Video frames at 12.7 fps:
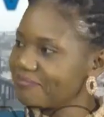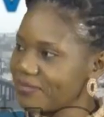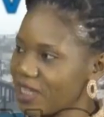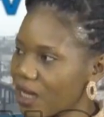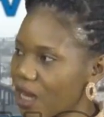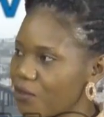
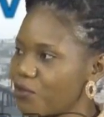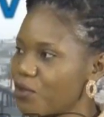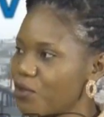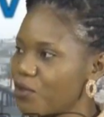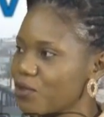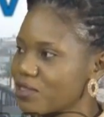The lack of
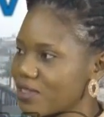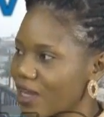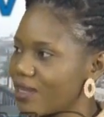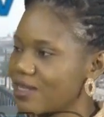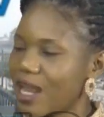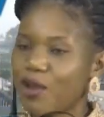focus.
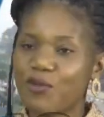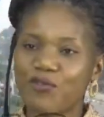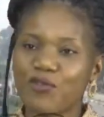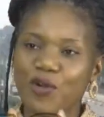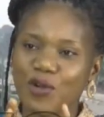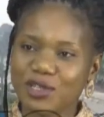Yes, lack of
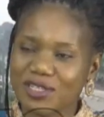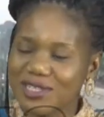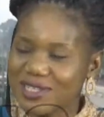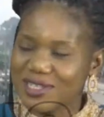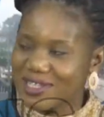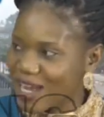
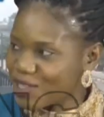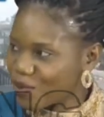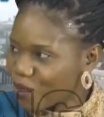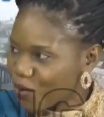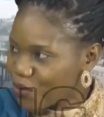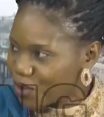focus. That's
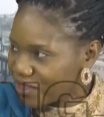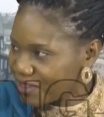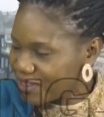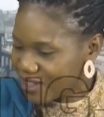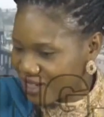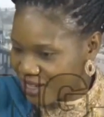number one.
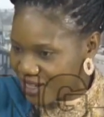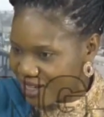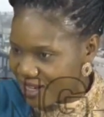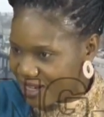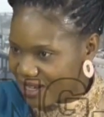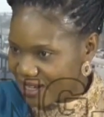
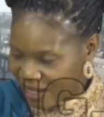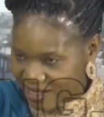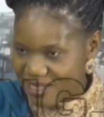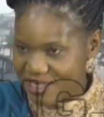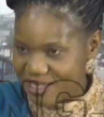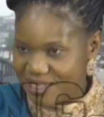
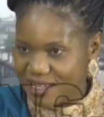Yes.